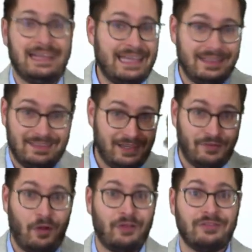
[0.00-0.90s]
I can't think of
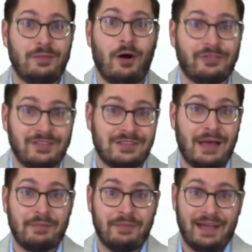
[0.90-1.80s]
all of them off the
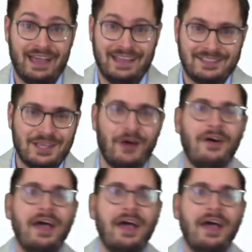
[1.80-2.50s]
top of my head. So